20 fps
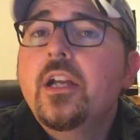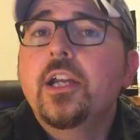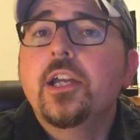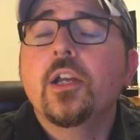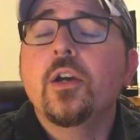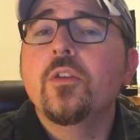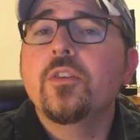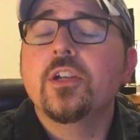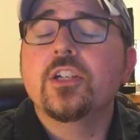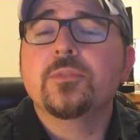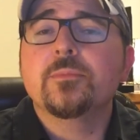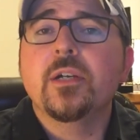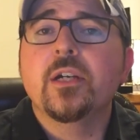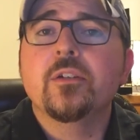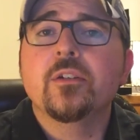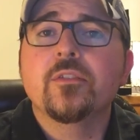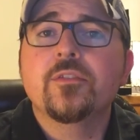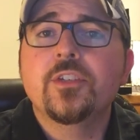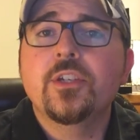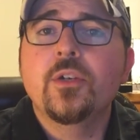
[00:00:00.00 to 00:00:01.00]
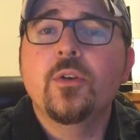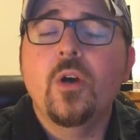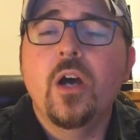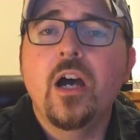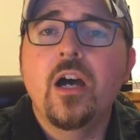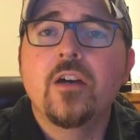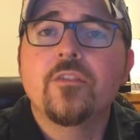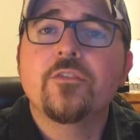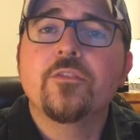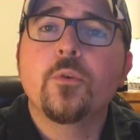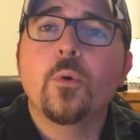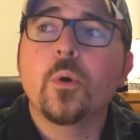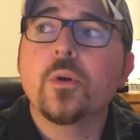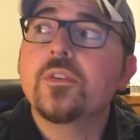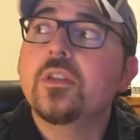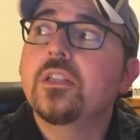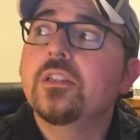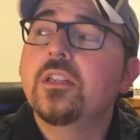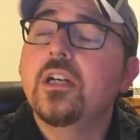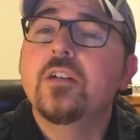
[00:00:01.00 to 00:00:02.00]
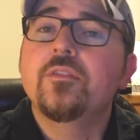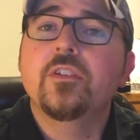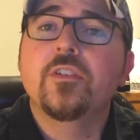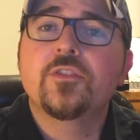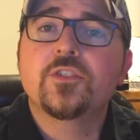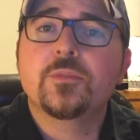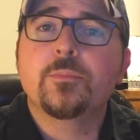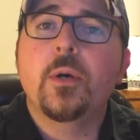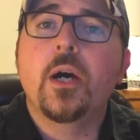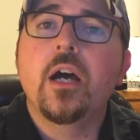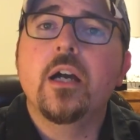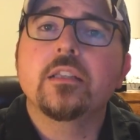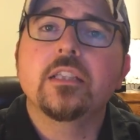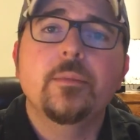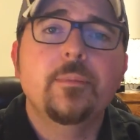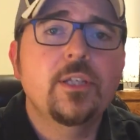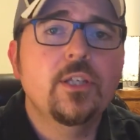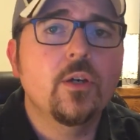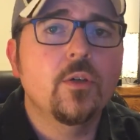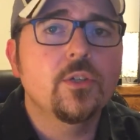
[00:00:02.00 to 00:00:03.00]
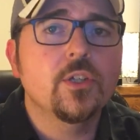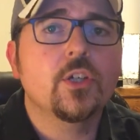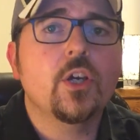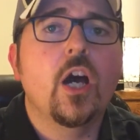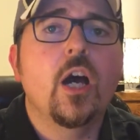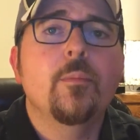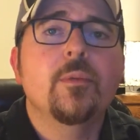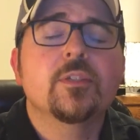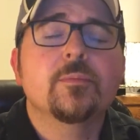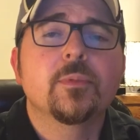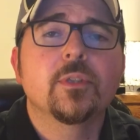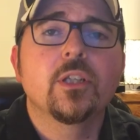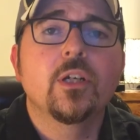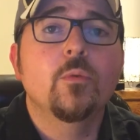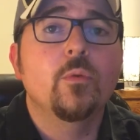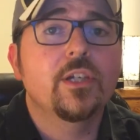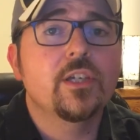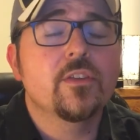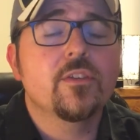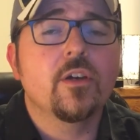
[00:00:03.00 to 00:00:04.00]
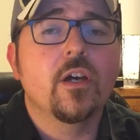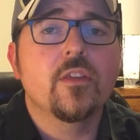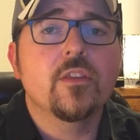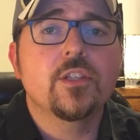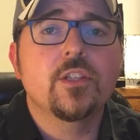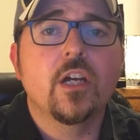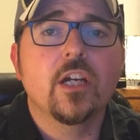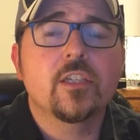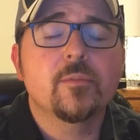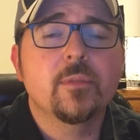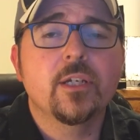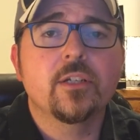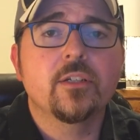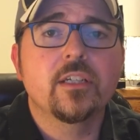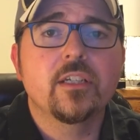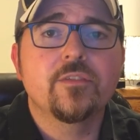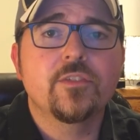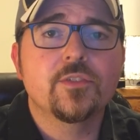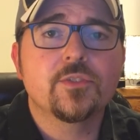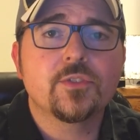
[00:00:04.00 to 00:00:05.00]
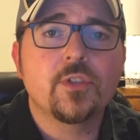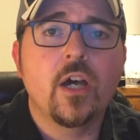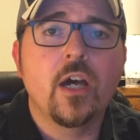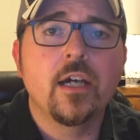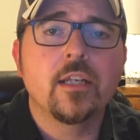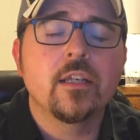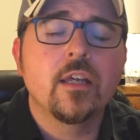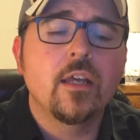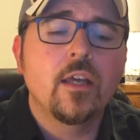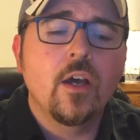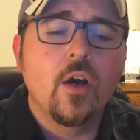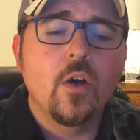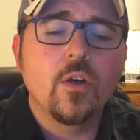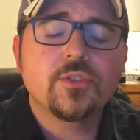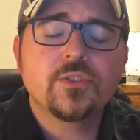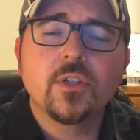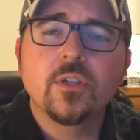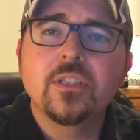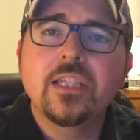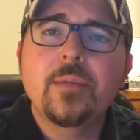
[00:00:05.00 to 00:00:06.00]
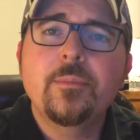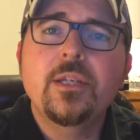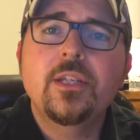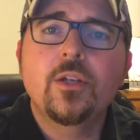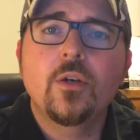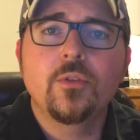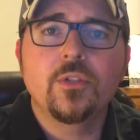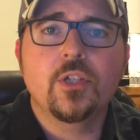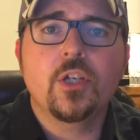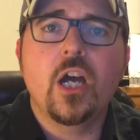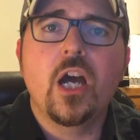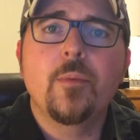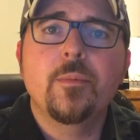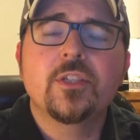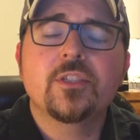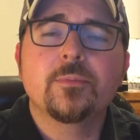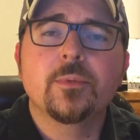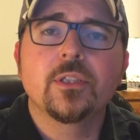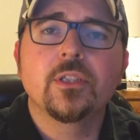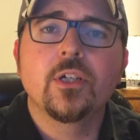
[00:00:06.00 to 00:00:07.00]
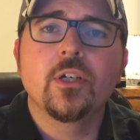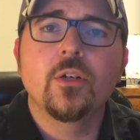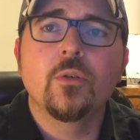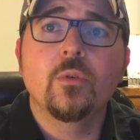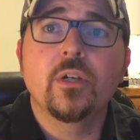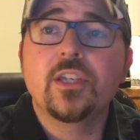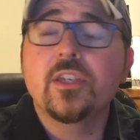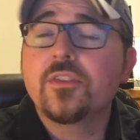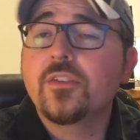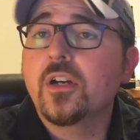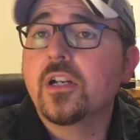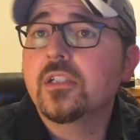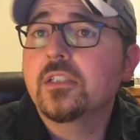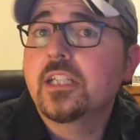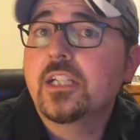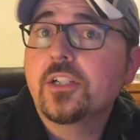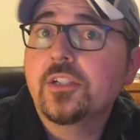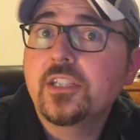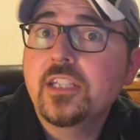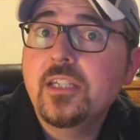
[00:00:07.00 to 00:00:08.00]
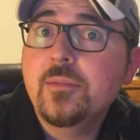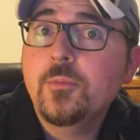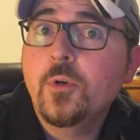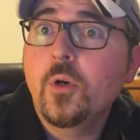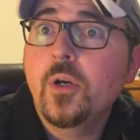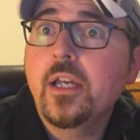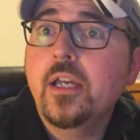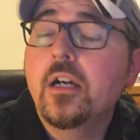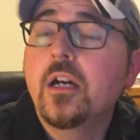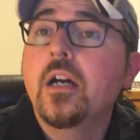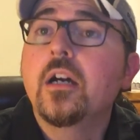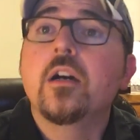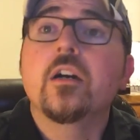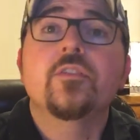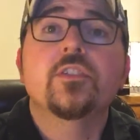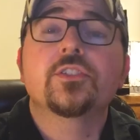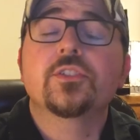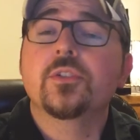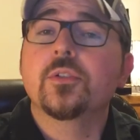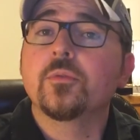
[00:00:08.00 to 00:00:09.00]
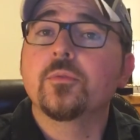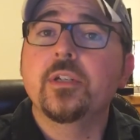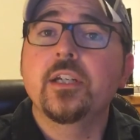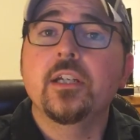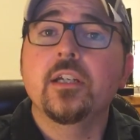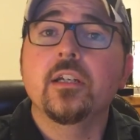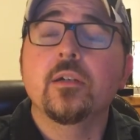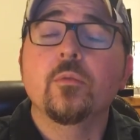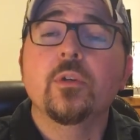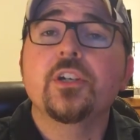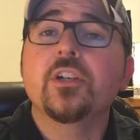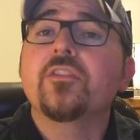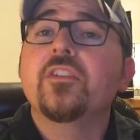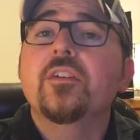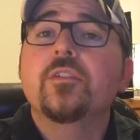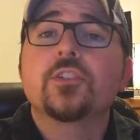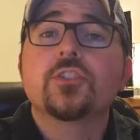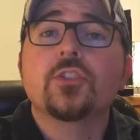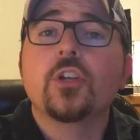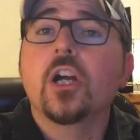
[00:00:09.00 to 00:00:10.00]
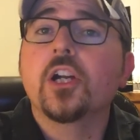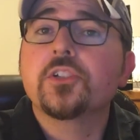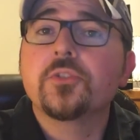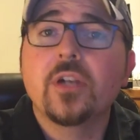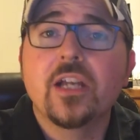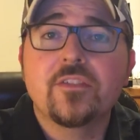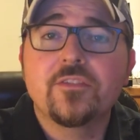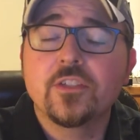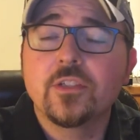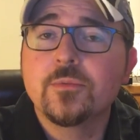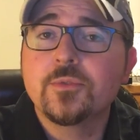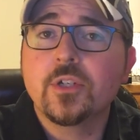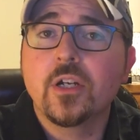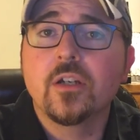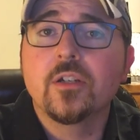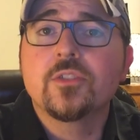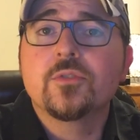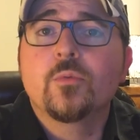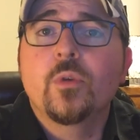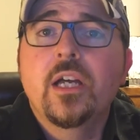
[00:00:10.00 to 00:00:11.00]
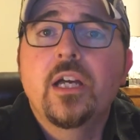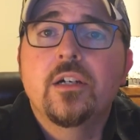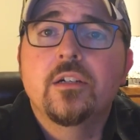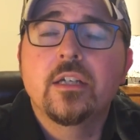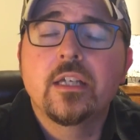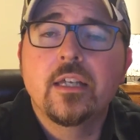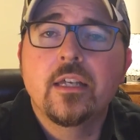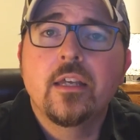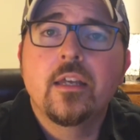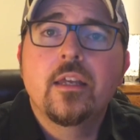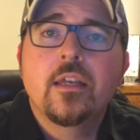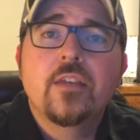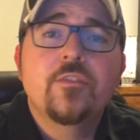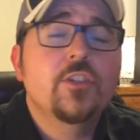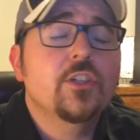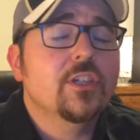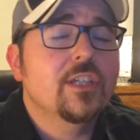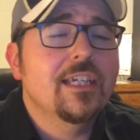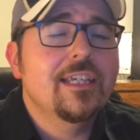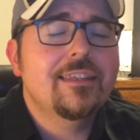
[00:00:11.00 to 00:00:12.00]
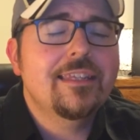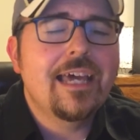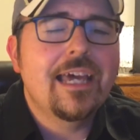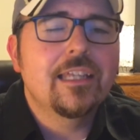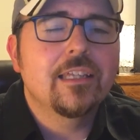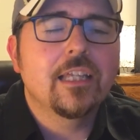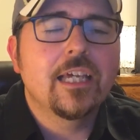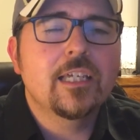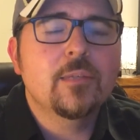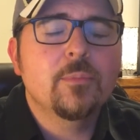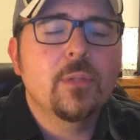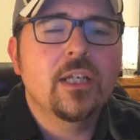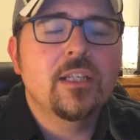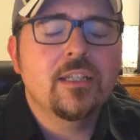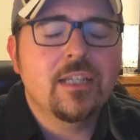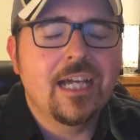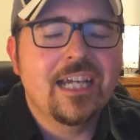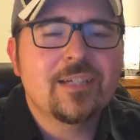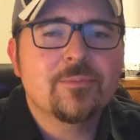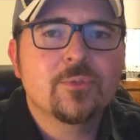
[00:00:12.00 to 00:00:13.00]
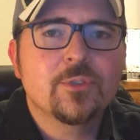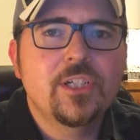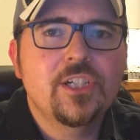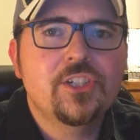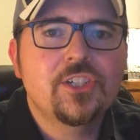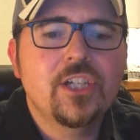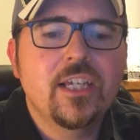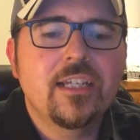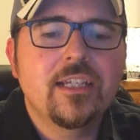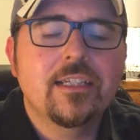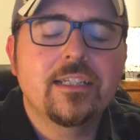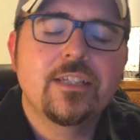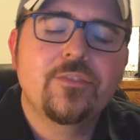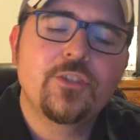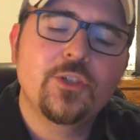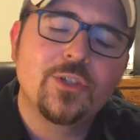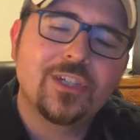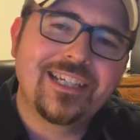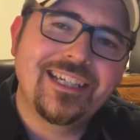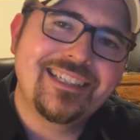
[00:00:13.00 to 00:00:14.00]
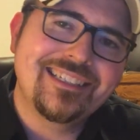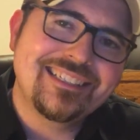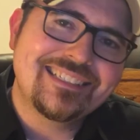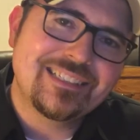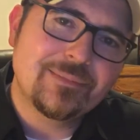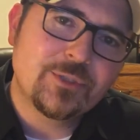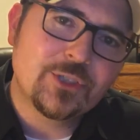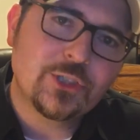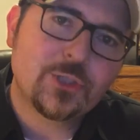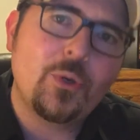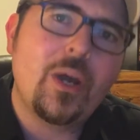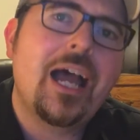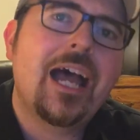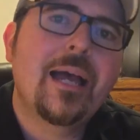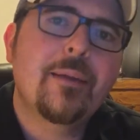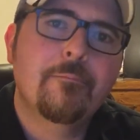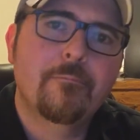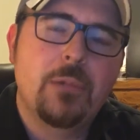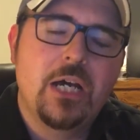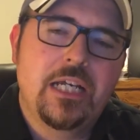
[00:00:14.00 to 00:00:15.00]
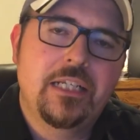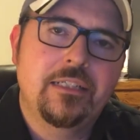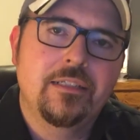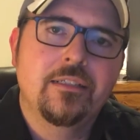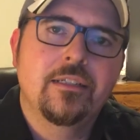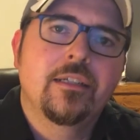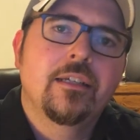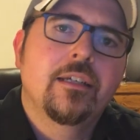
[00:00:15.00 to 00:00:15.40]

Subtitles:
you go. There's my review of For the Love of Spock. Let me know in the comments below what you thought of the documentary if you saw it. Also, let me know in the comments below what you thought of Leonard Nimoy, of his career, what your favorite Star Trek films are as well. If you could hit that like button, I'd appreciate it. If you could hit the subscribe button